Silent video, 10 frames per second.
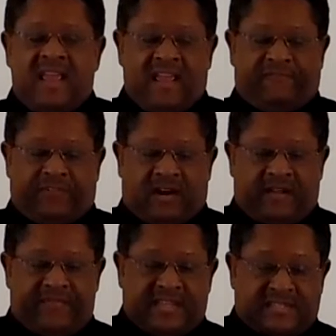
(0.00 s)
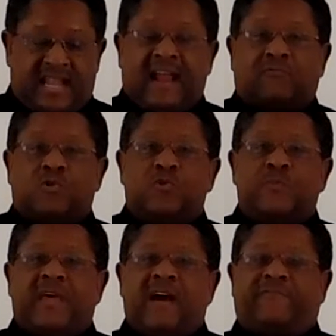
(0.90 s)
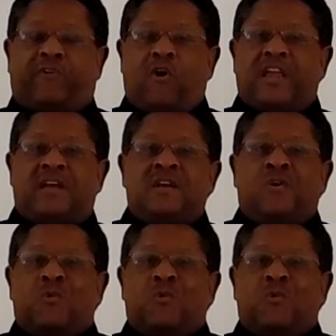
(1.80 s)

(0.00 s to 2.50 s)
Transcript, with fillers: If uh, there's not room there for you,